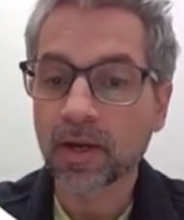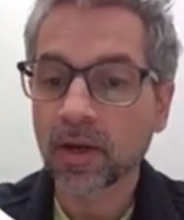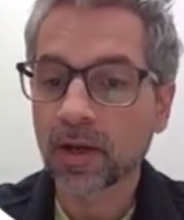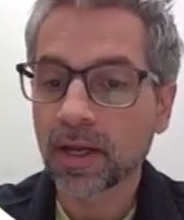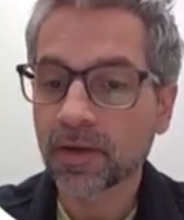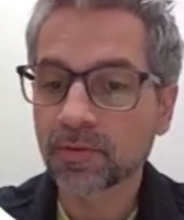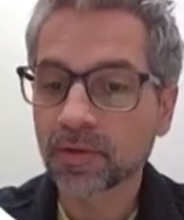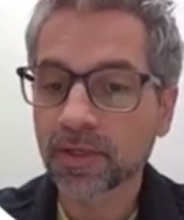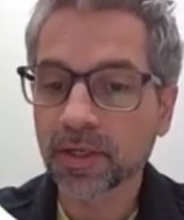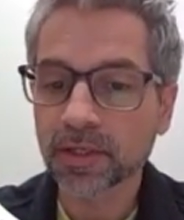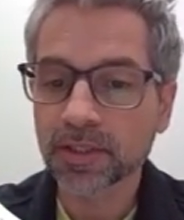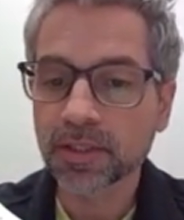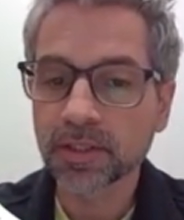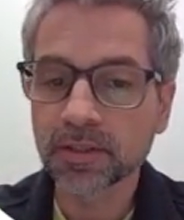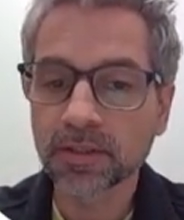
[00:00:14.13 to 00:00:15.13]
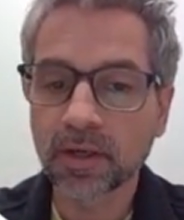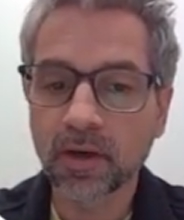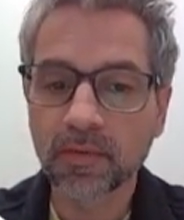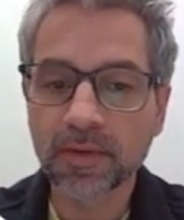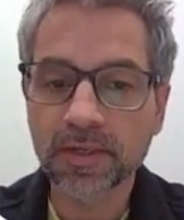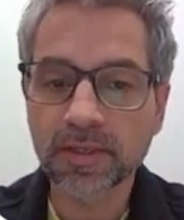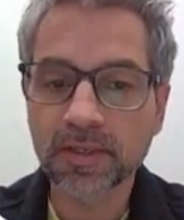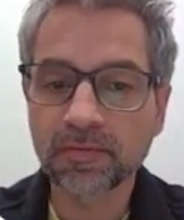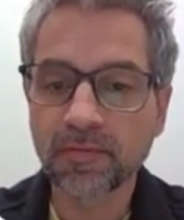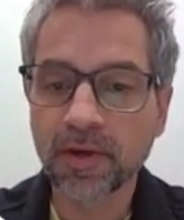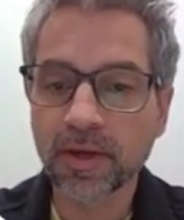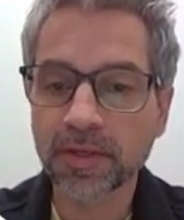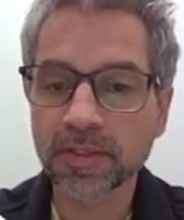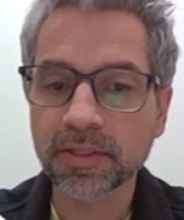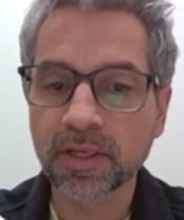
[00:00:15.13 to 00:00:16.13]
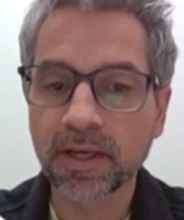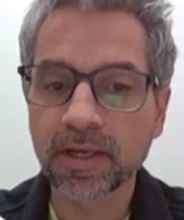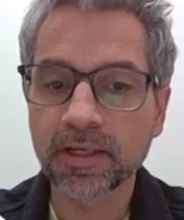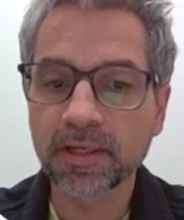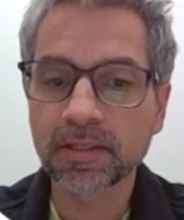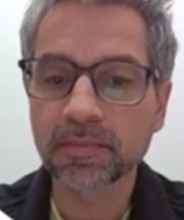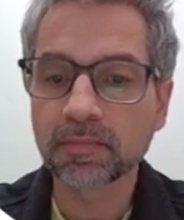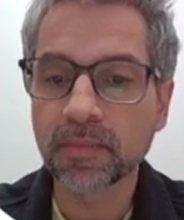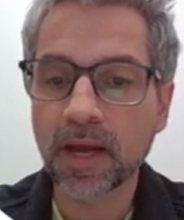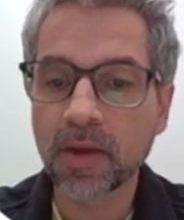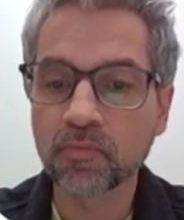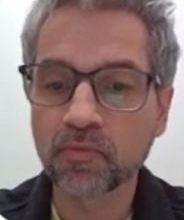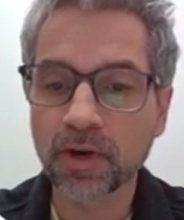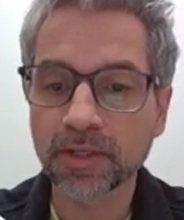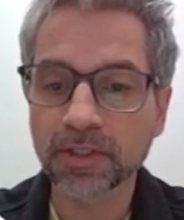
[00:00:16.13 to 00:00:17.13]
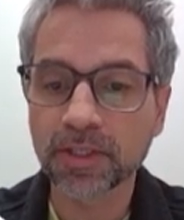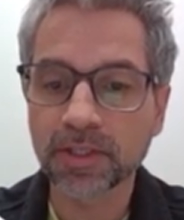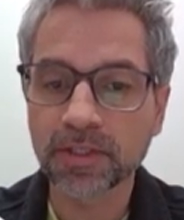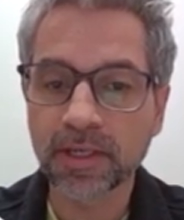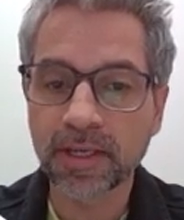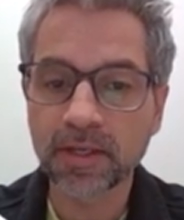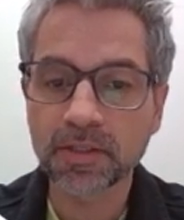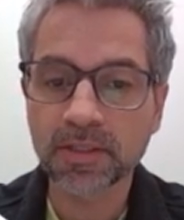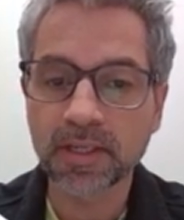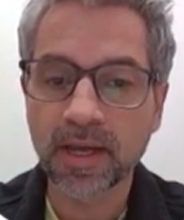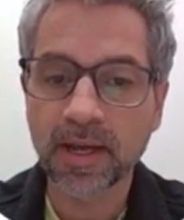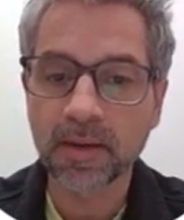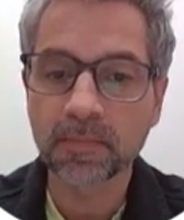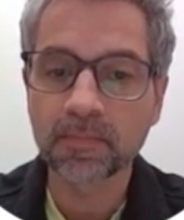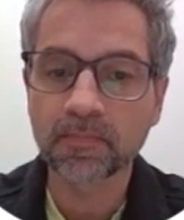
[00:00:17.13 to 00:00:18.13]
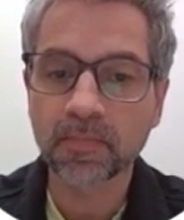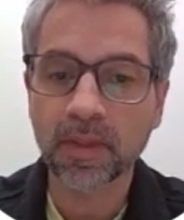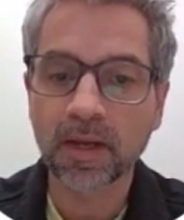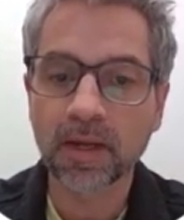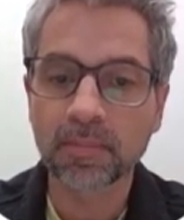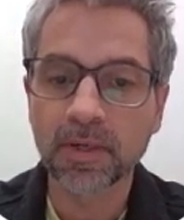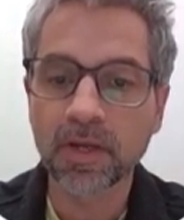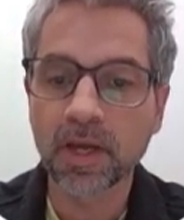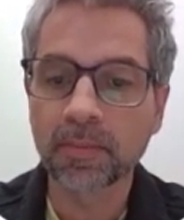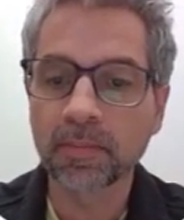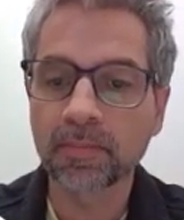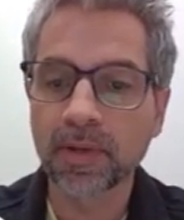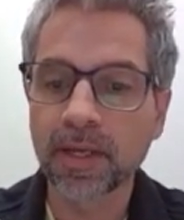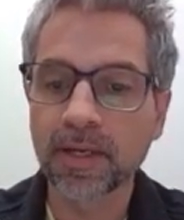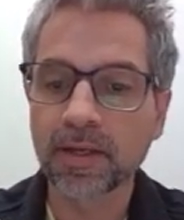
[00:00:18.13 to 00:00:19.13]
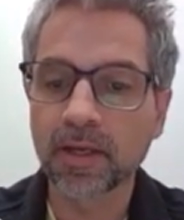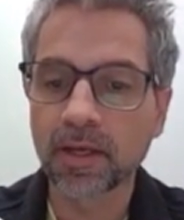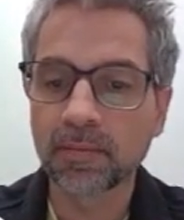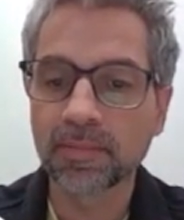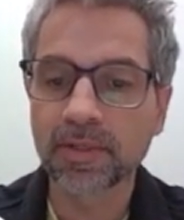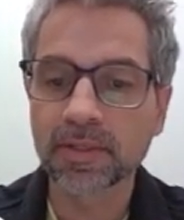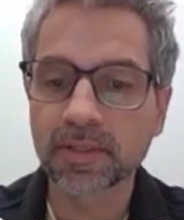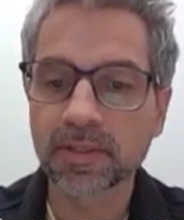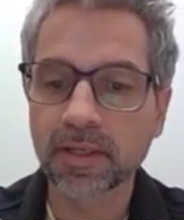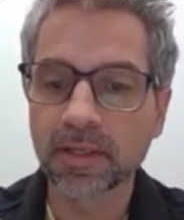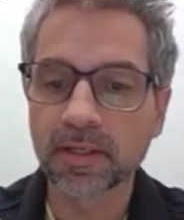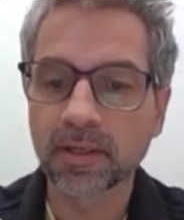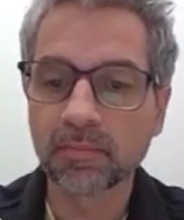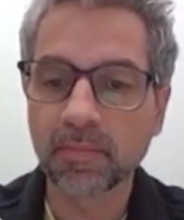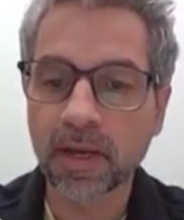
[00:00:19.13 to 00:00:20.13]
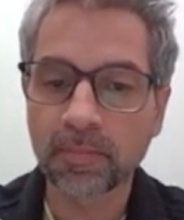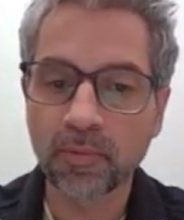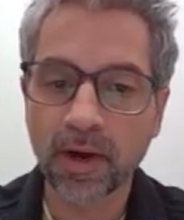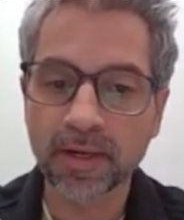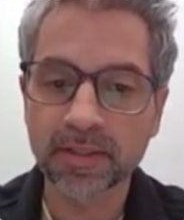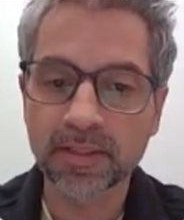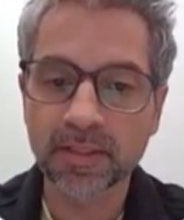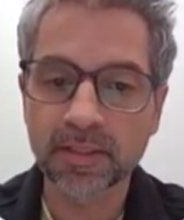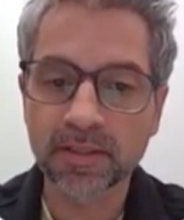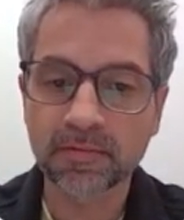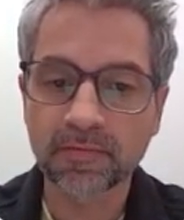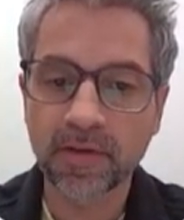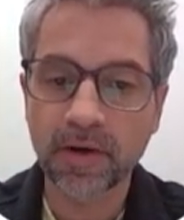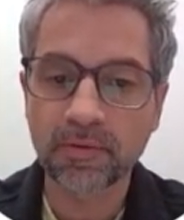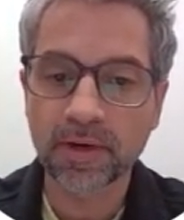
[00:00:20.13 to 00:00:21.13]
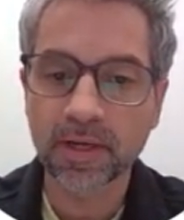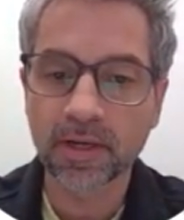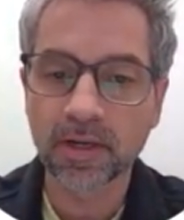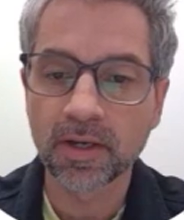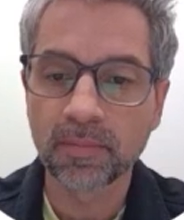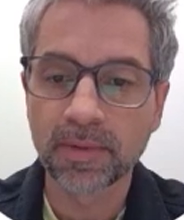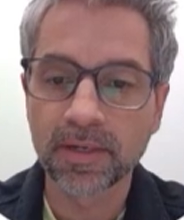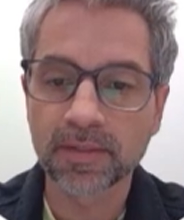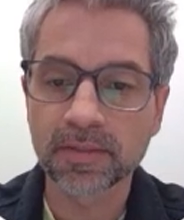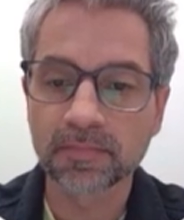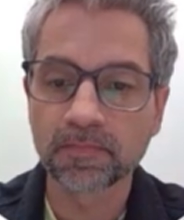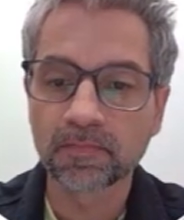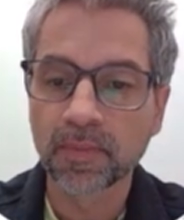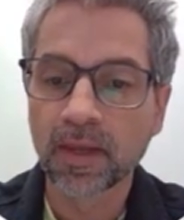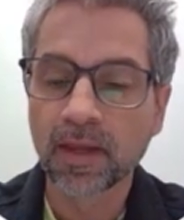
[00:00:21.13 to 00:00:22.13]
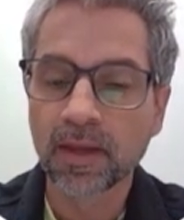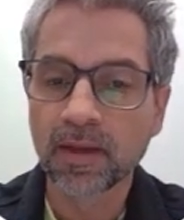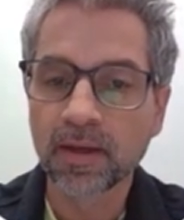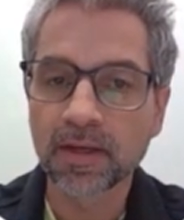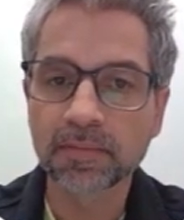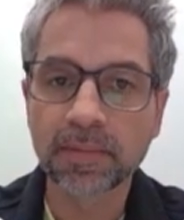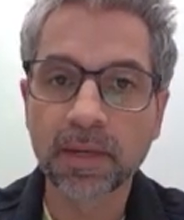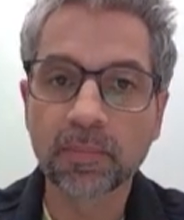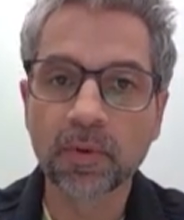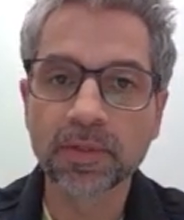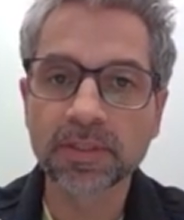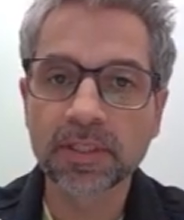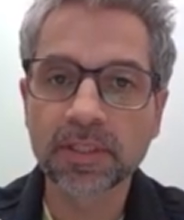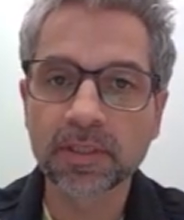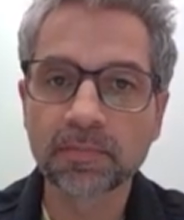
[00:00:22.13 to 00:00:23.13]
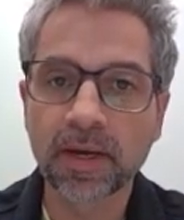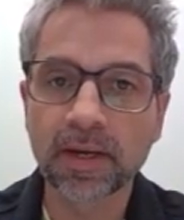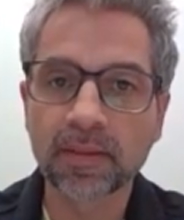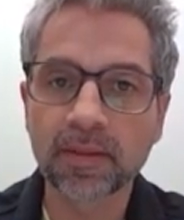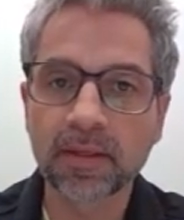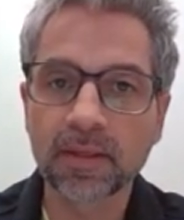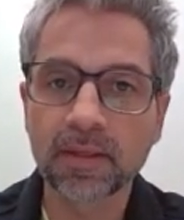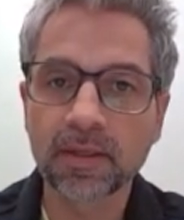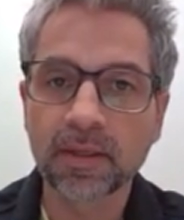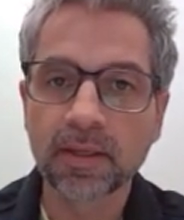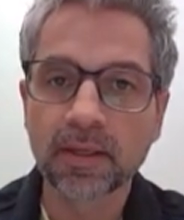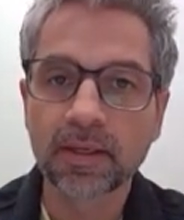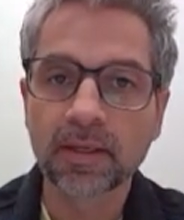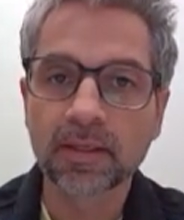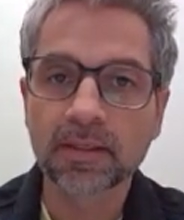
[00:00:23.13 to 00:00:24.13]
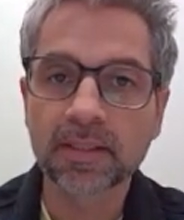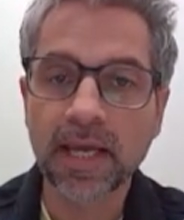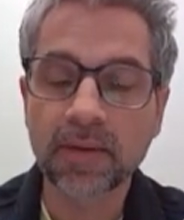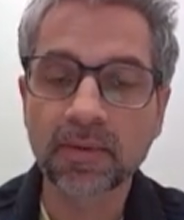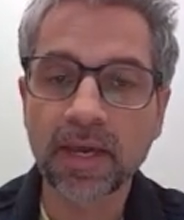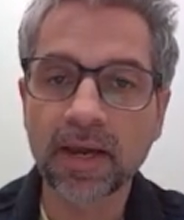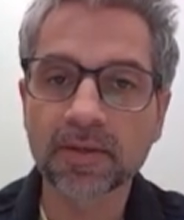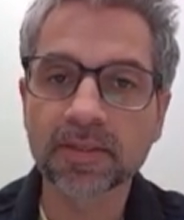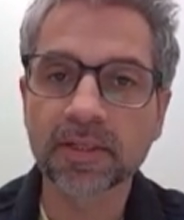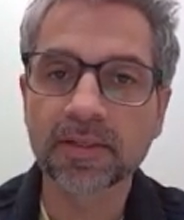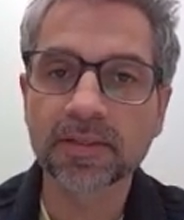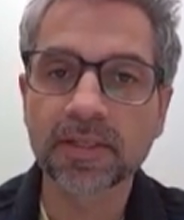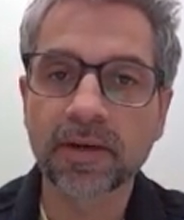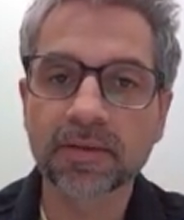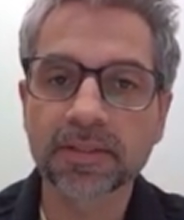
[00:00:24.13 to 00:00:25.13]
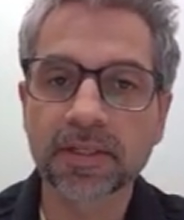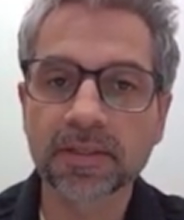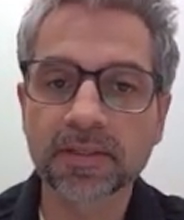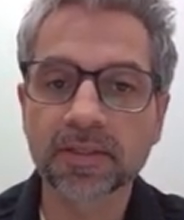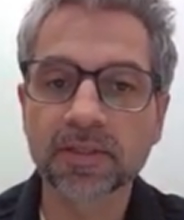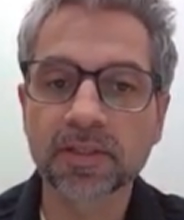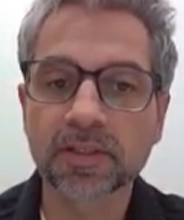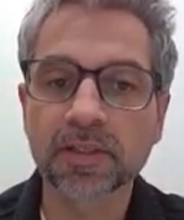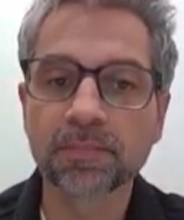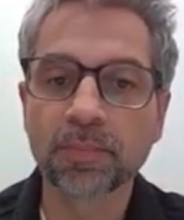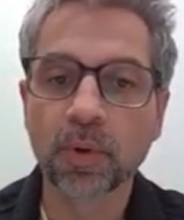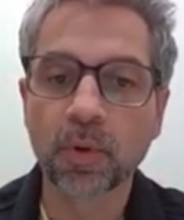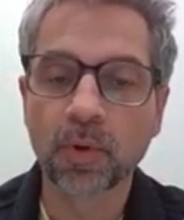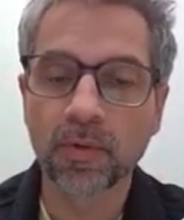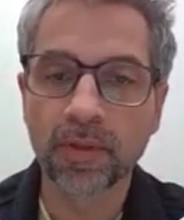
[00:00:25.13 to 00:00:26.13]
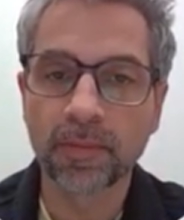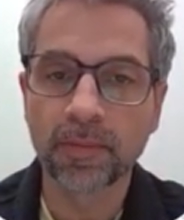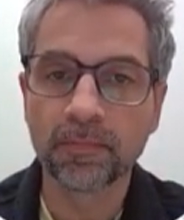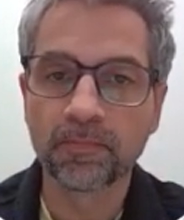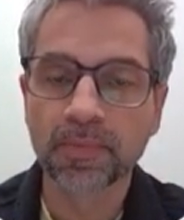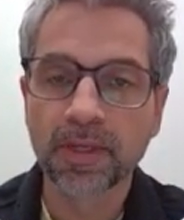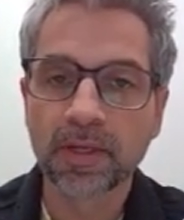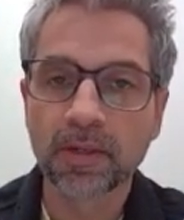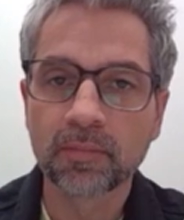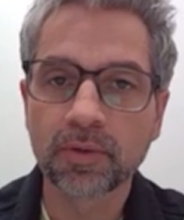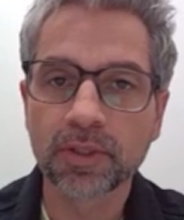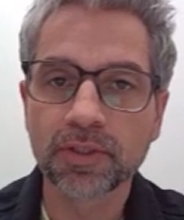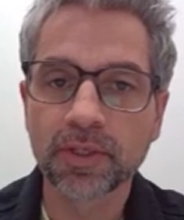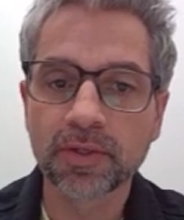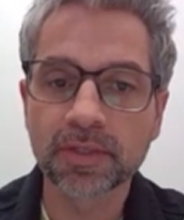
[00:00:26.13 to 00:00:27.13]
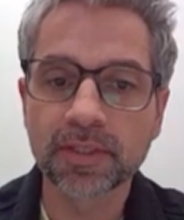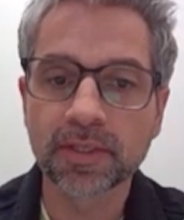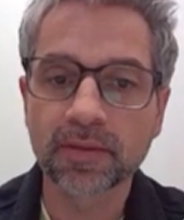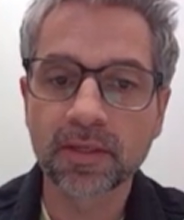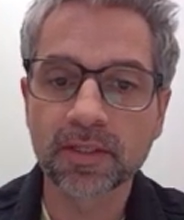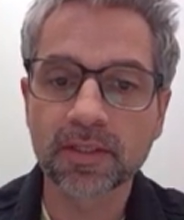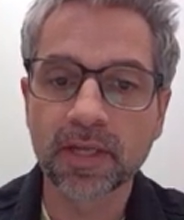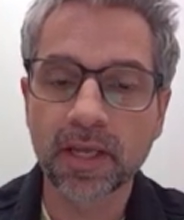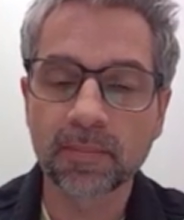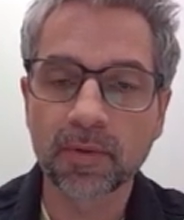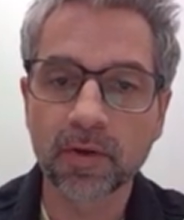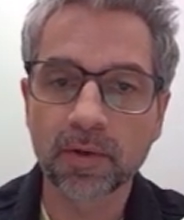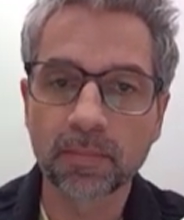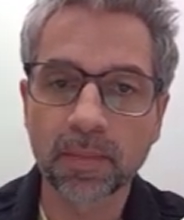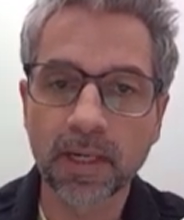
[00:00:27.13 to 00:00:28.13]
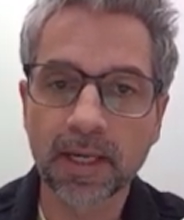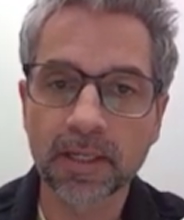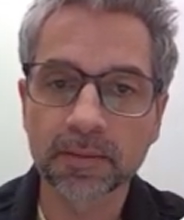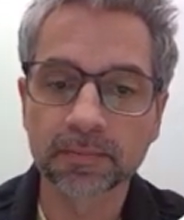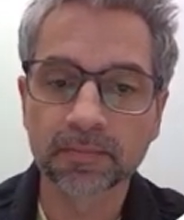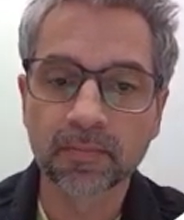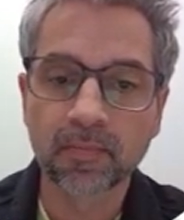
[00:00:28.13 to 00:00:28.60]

Introduction on this first slide. I'm Richard Eastham. I'm an urban planner, urban designer, and my practice, Farrier Urbanism, has been appointed by the Town Council in Cirencester to support them producing this neighbourhood plan.